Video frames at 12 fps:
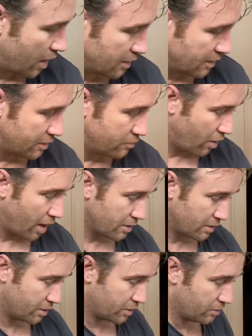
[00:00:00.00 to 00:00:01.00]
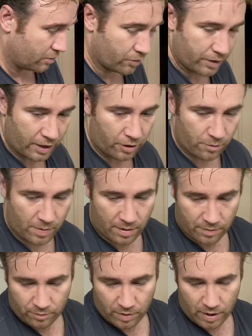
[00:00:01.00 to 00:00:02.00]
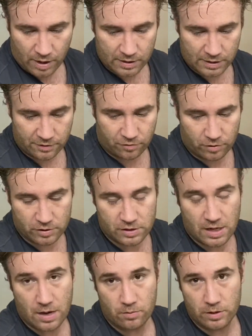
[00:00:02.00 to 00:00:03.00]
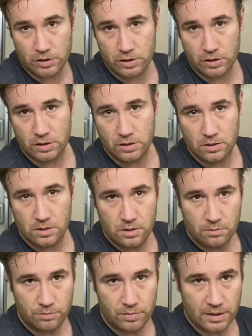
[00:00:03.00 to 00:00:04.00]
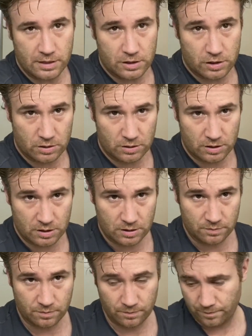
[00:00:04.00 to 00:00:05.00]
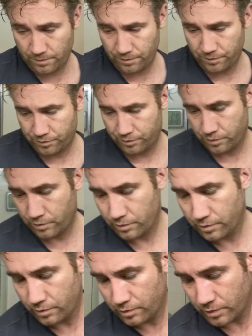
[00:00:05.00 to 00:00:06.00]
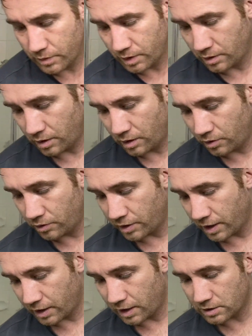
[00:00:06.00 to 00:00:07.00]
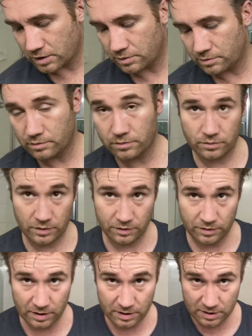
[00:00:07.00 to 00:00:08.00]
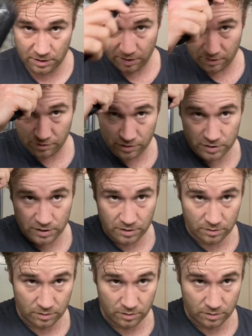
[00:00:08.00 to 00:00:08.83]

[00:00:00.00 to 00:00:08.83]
did write to Lord Hair about my idea for a sandwich bleach system. I'll order that custom if necessary in the future.